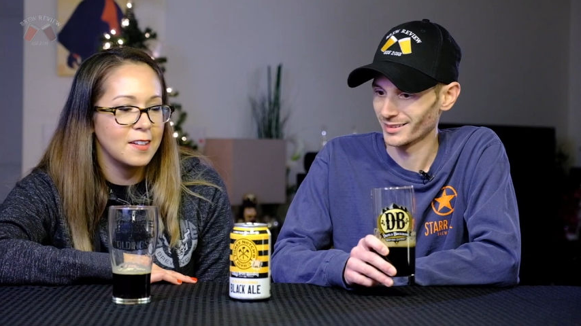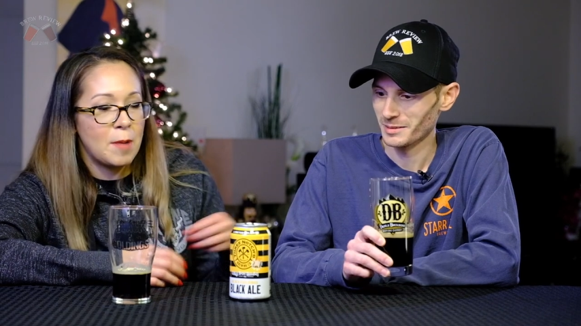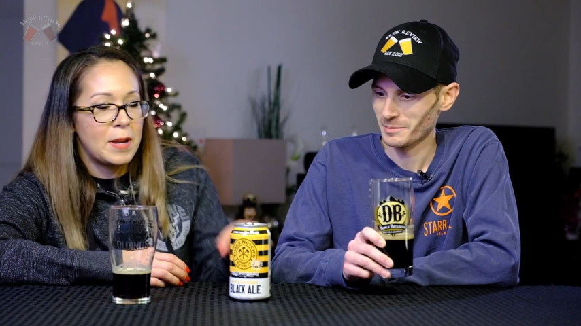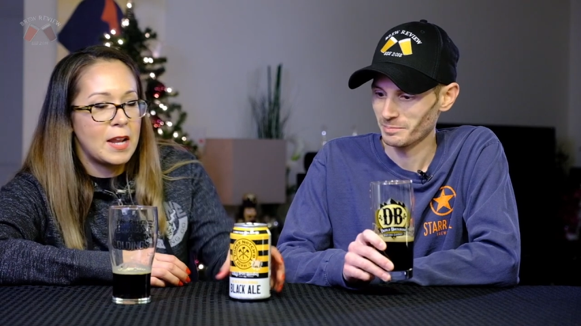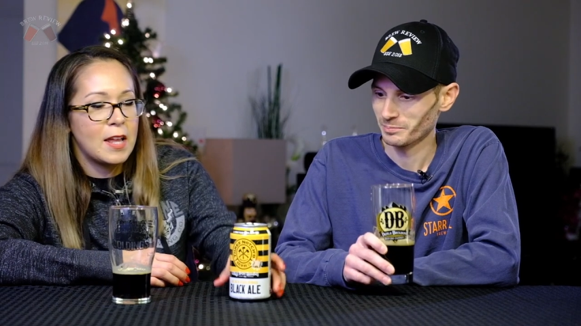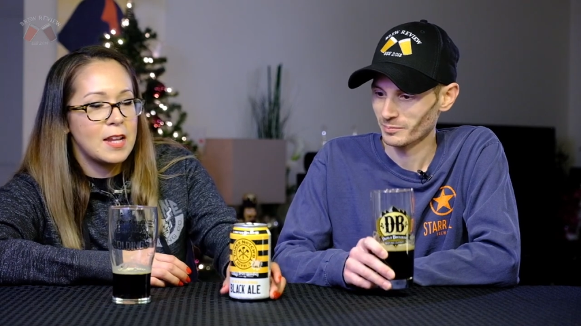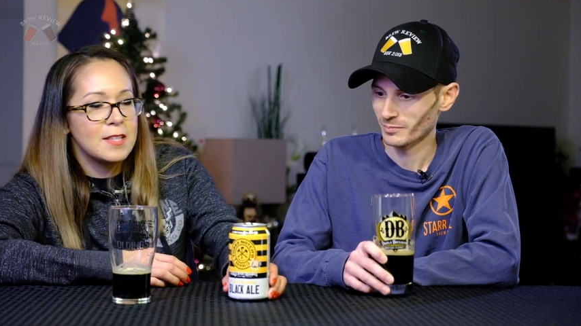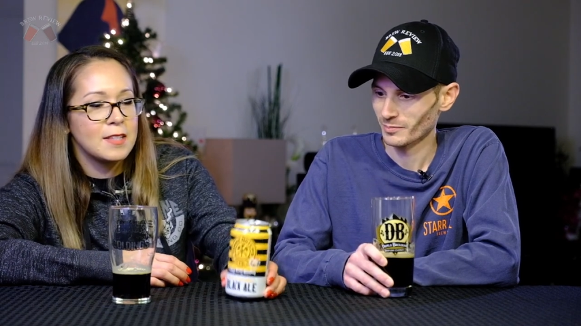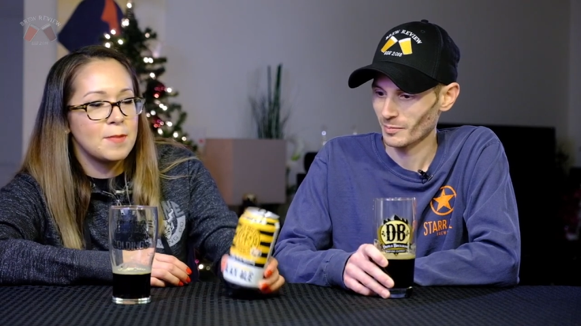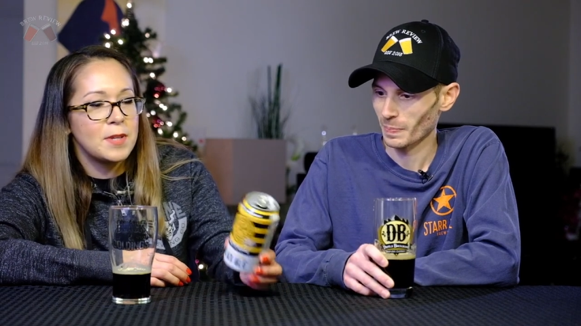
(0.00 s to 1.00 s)
Speaker 1: I mean, it
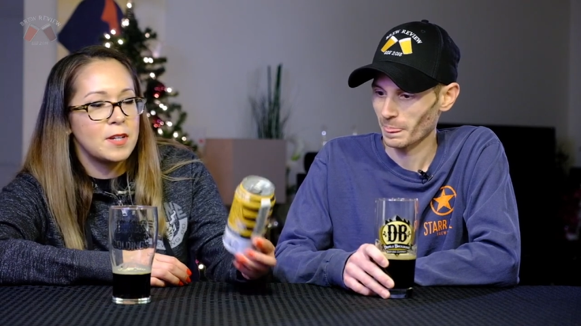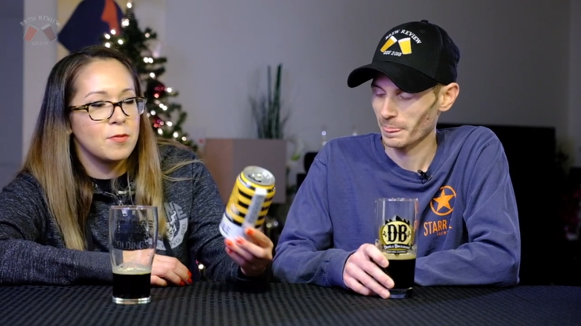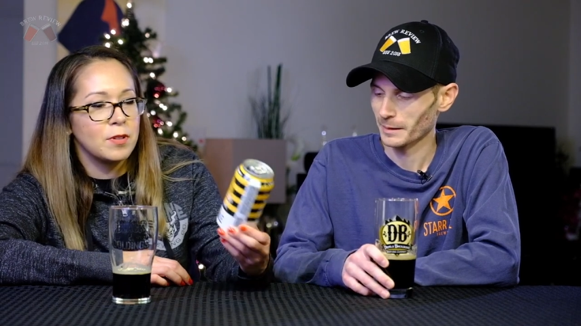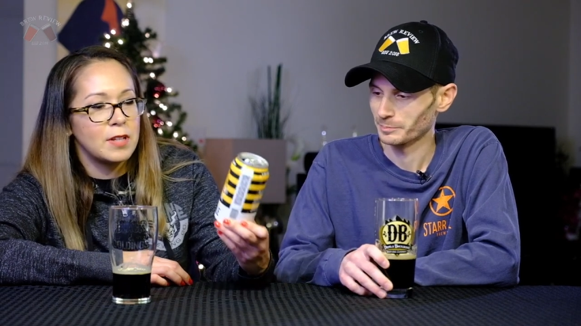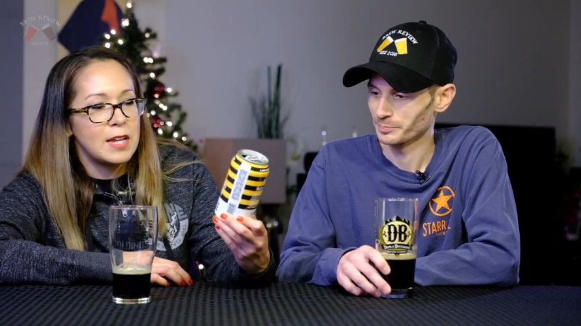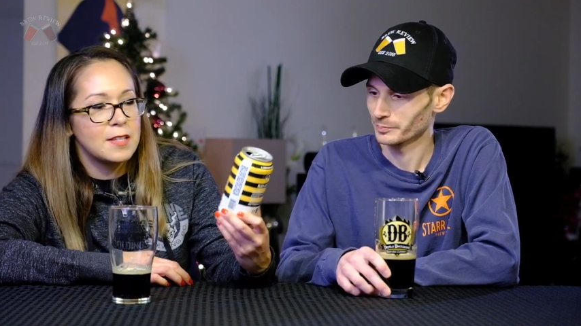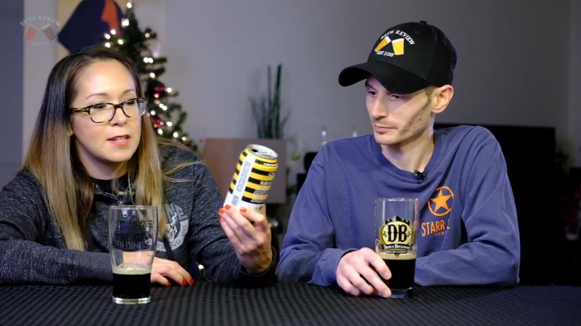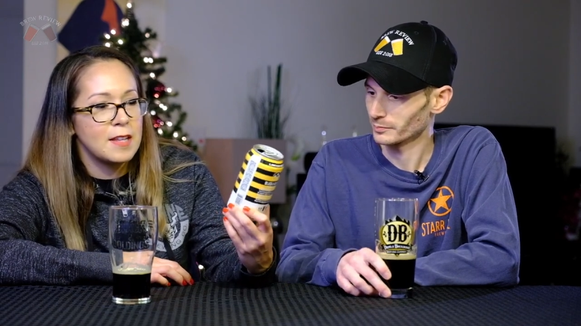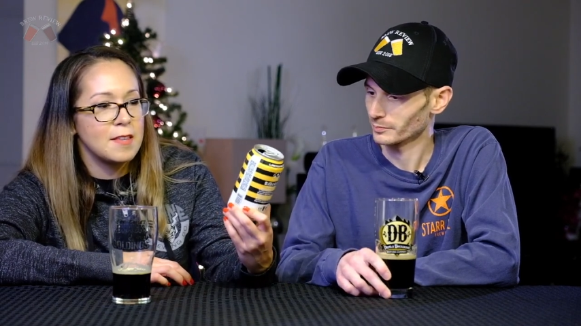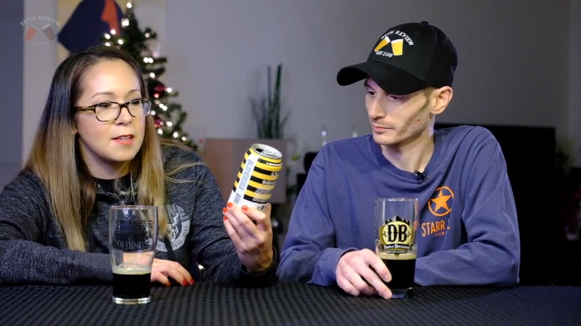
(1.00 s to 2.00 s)
is limited release, and
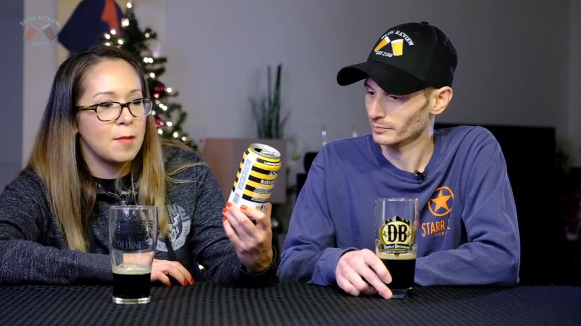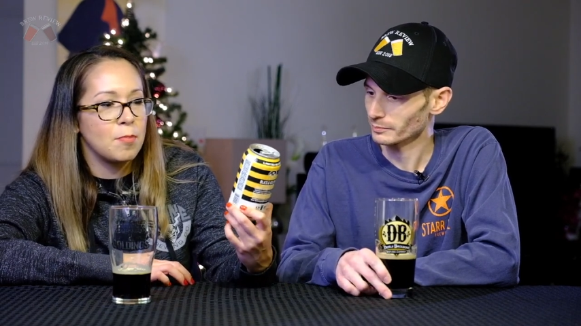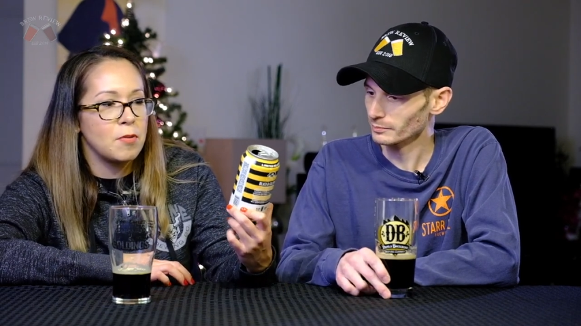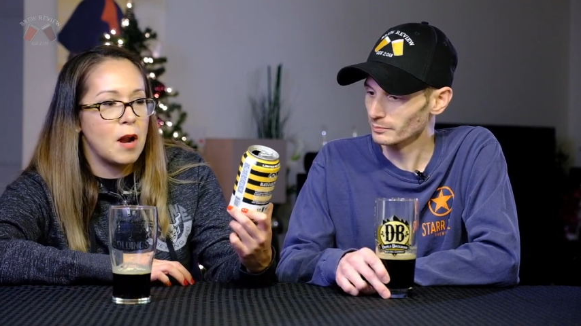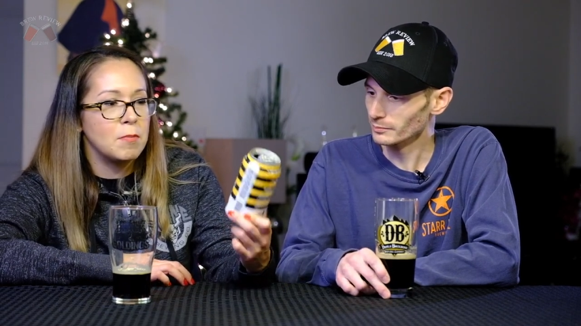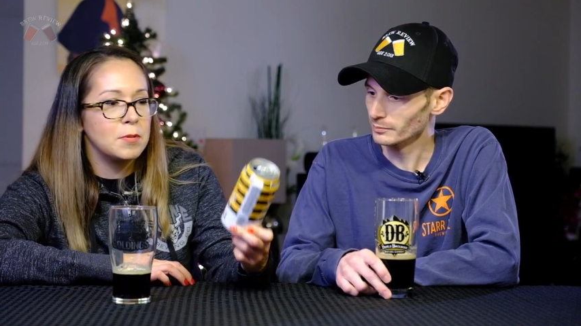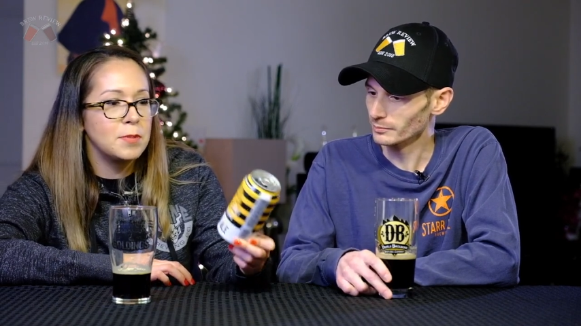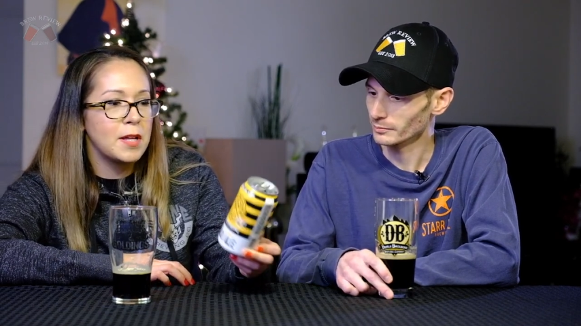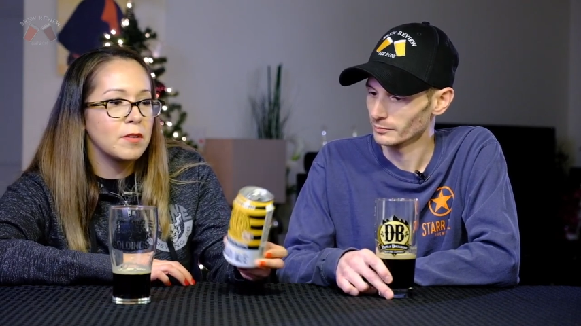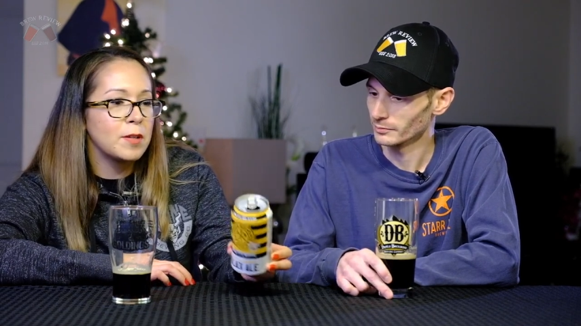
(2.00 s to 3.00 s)
I think they
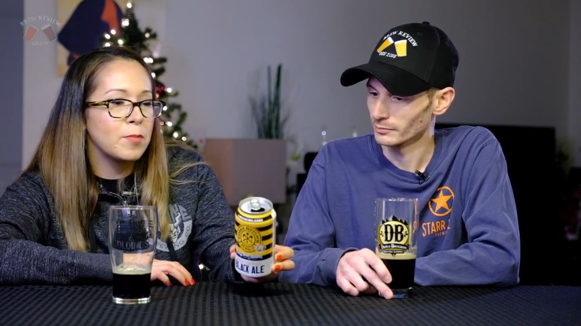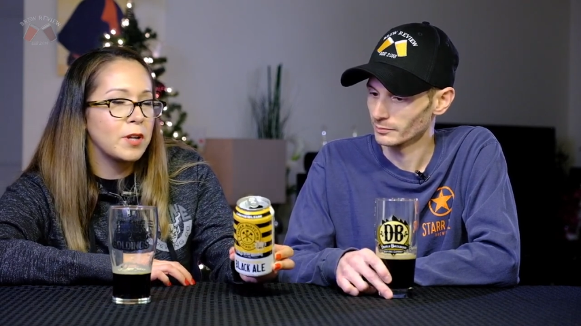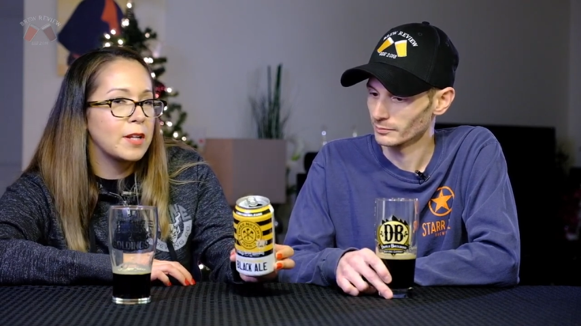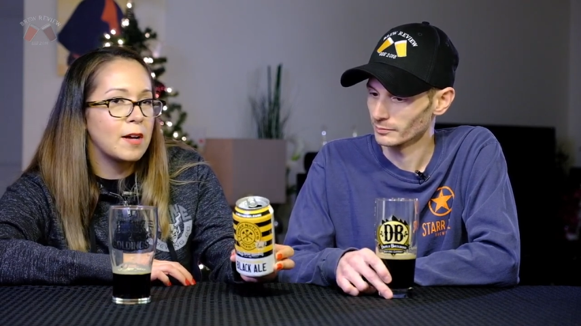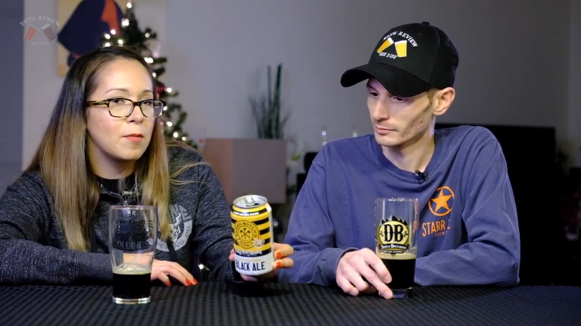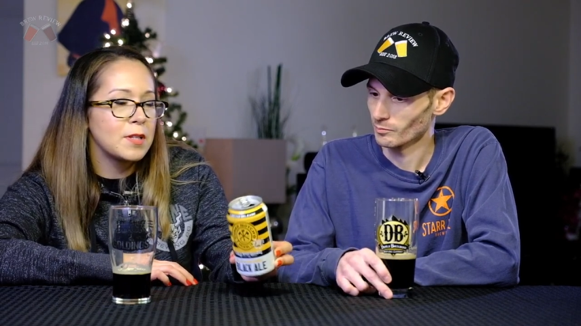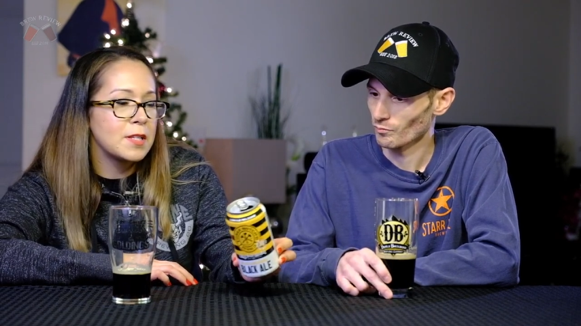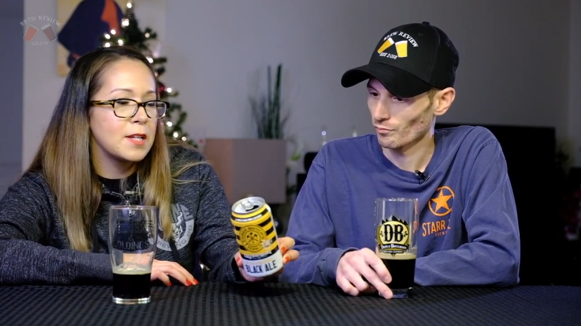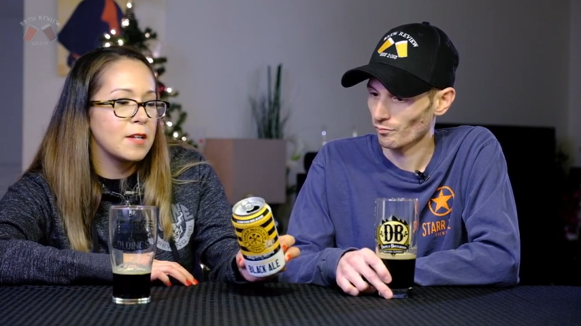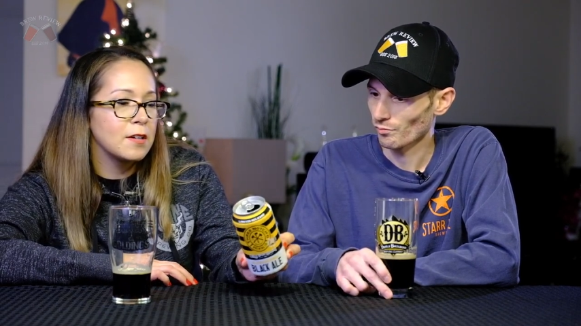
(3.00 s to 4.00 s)
probably only bring it out once
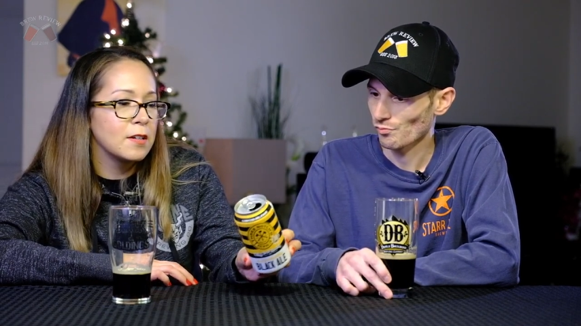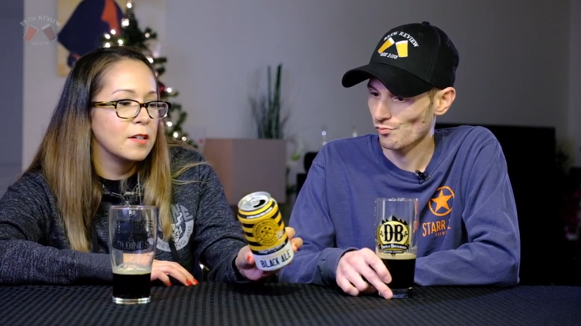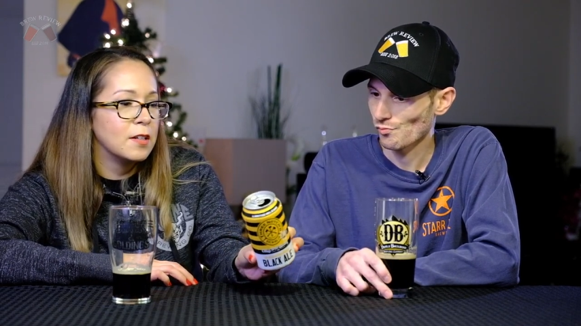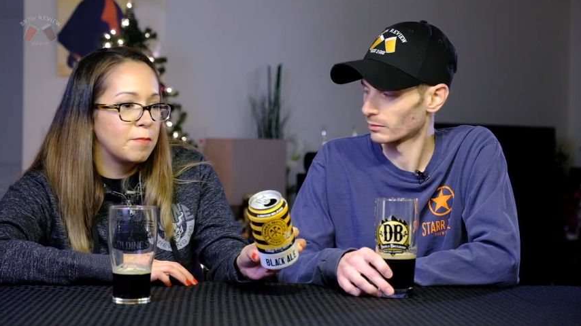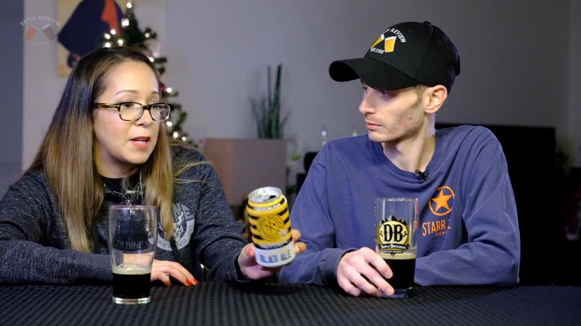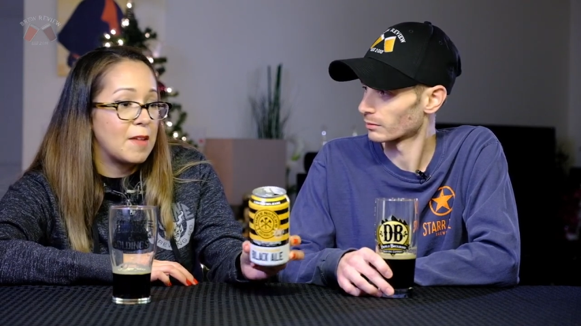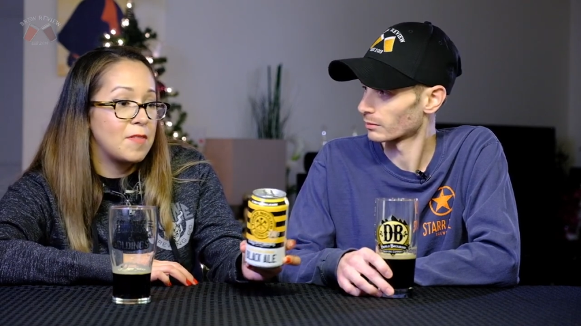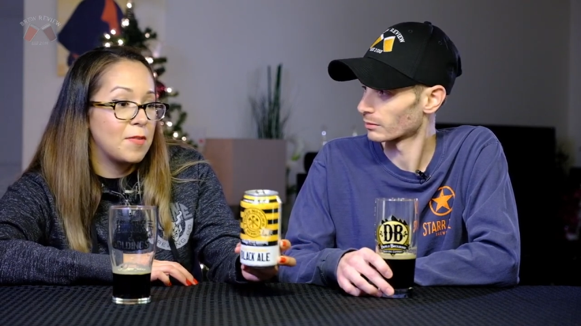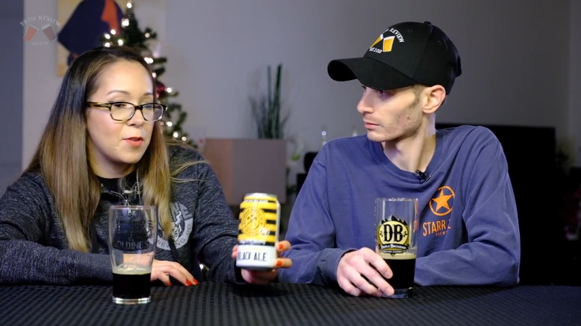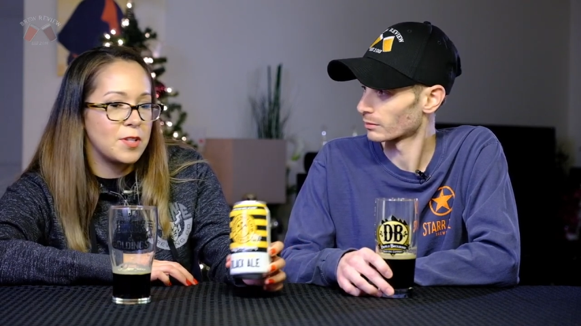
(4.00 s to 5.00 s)
a year but I've never